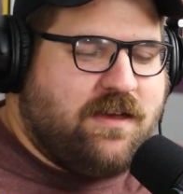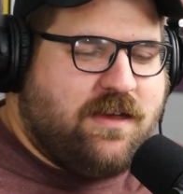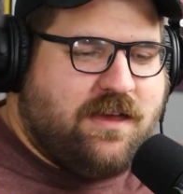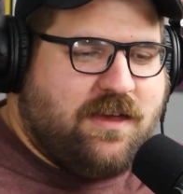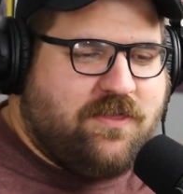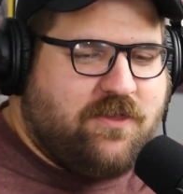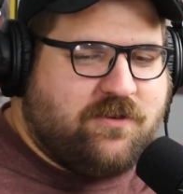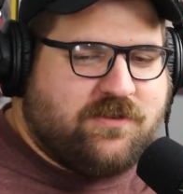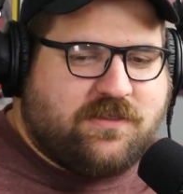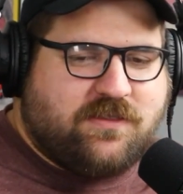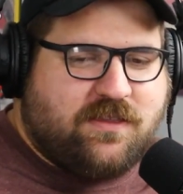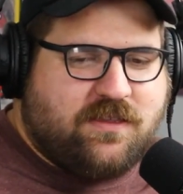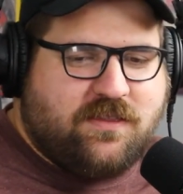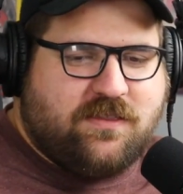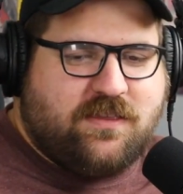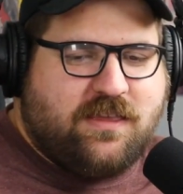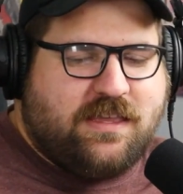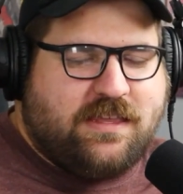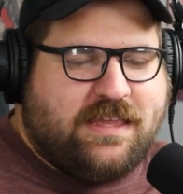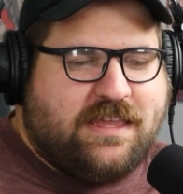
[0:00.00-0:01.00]
Uh, there's
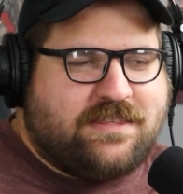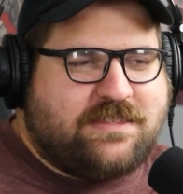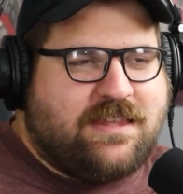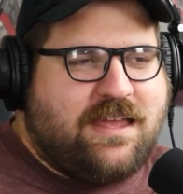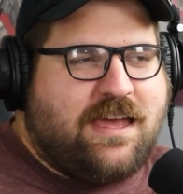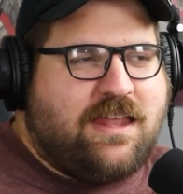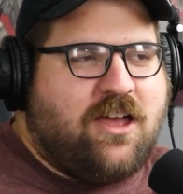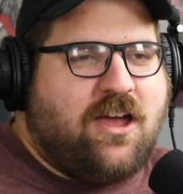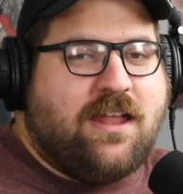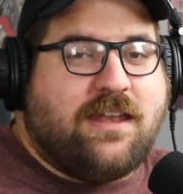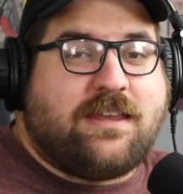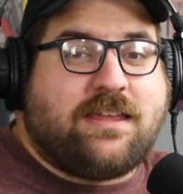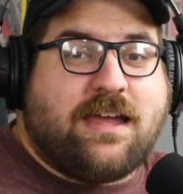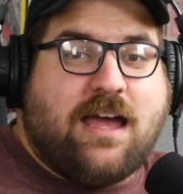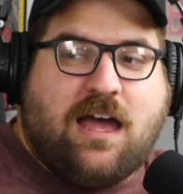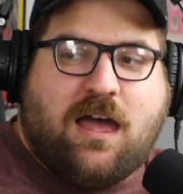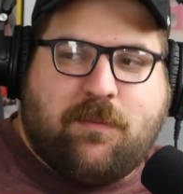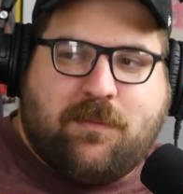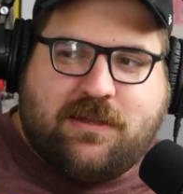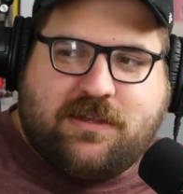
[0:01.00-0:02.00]
it, it's not
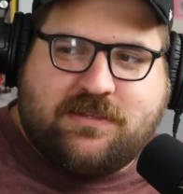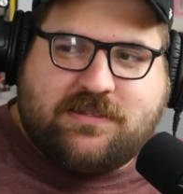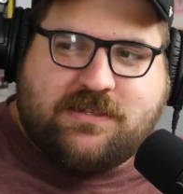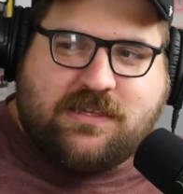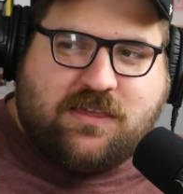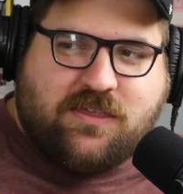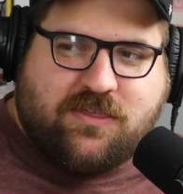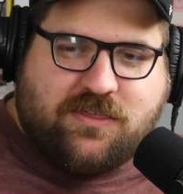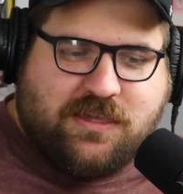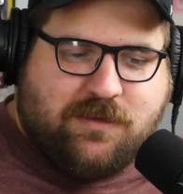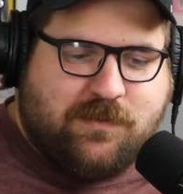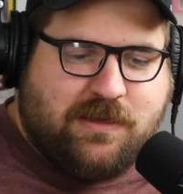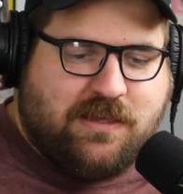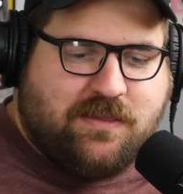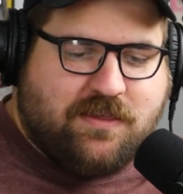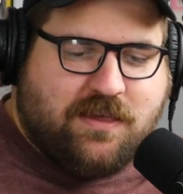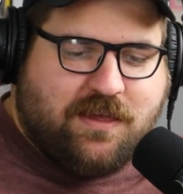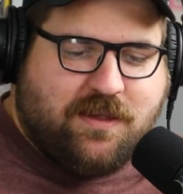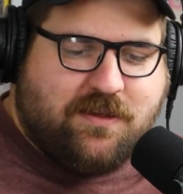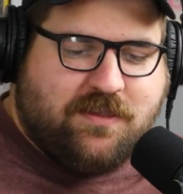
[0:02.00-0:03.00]
uncommon to see
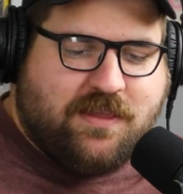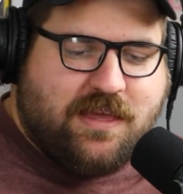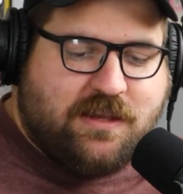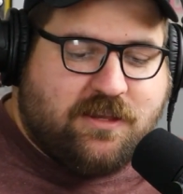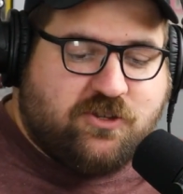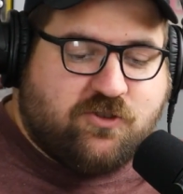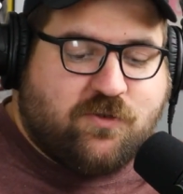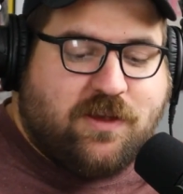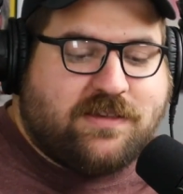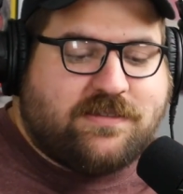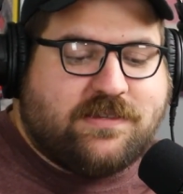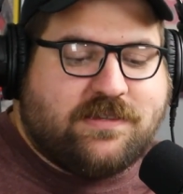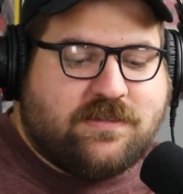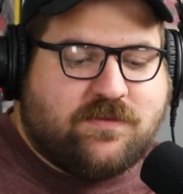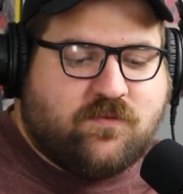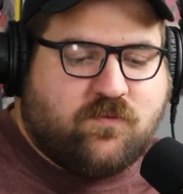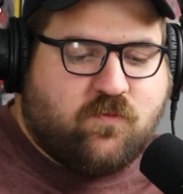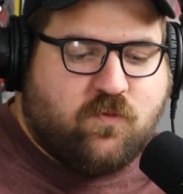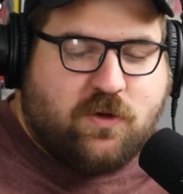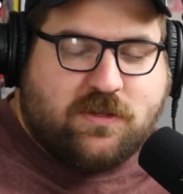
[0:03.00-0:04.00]
theming that that
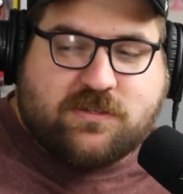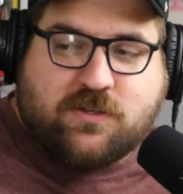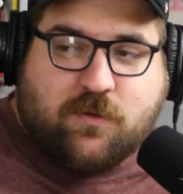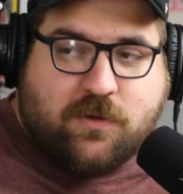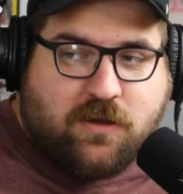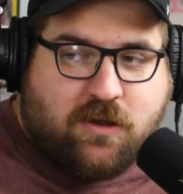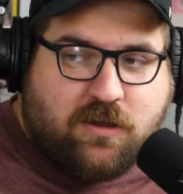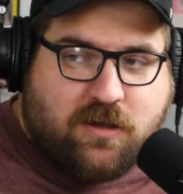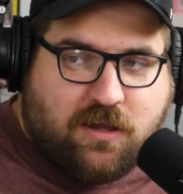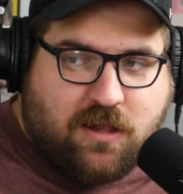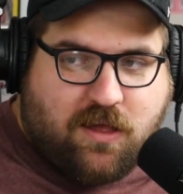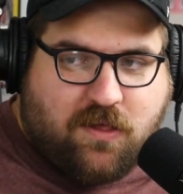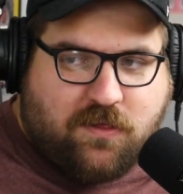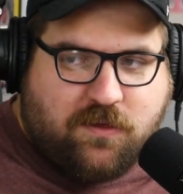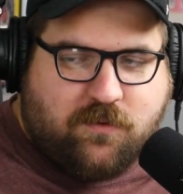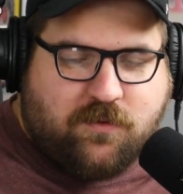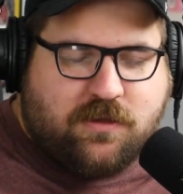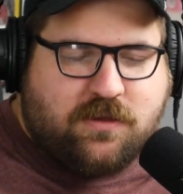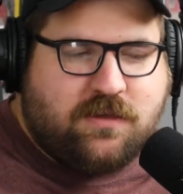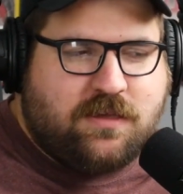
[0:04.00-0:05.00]
addresses what's going on in
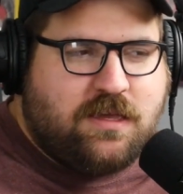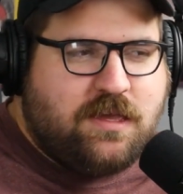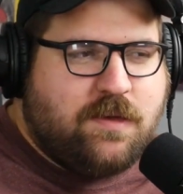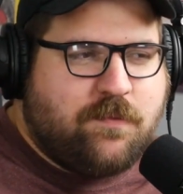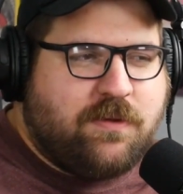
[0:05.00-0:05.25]
Hollywood,